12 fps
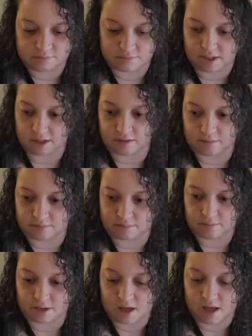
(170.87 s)
making an
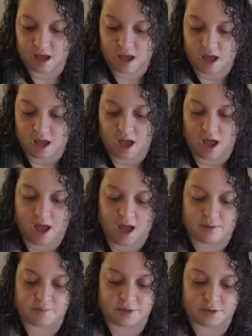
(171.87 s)

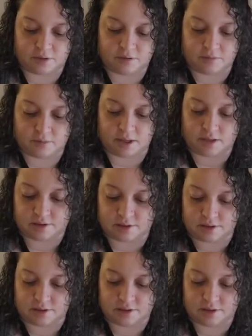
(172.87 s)
absolute
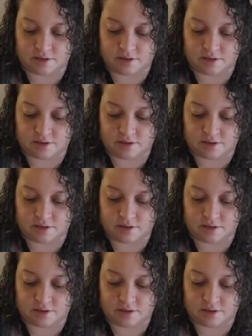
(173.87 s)
mess.